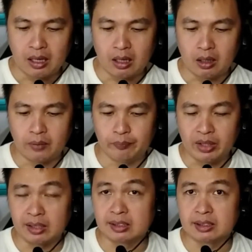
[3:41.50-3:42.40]

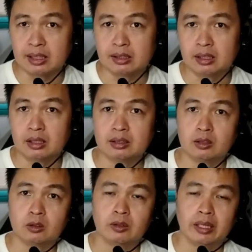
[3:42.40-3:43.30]
the exercises,
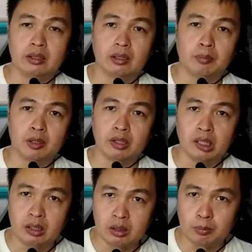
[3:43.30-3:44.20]
and about their
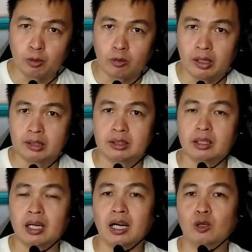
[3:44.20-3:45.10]
learning progress
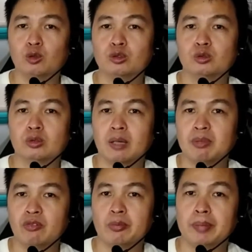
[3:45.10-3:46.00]
and how to
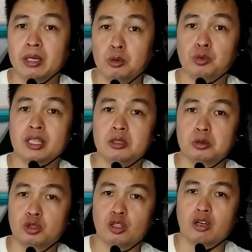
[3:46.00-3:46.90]
come up with better ways
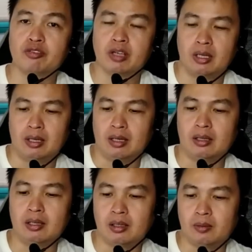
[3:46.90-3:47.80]
to solve
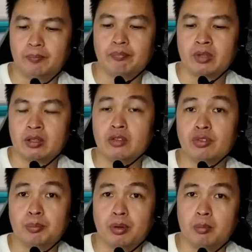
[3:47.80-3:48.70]

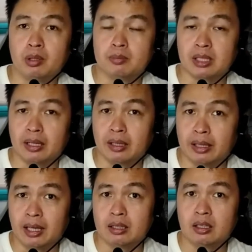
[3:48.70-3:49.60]
different problems,
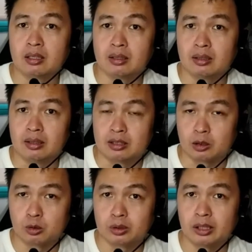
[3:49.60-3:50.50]
then I think it's
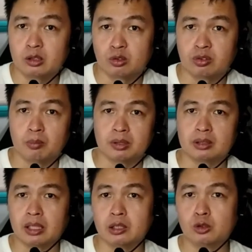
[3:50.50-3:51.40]
a good thing to form a
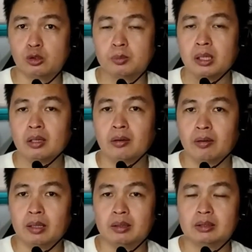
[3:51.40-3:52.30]
study group,
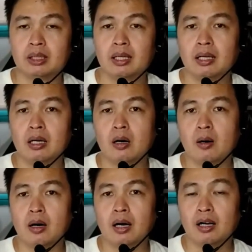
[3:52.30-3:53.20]
right?
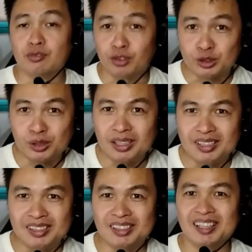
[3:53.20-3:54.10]

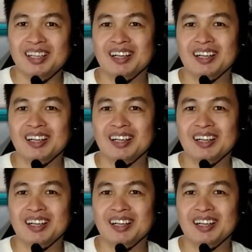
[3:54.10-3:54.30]
Unfortunately,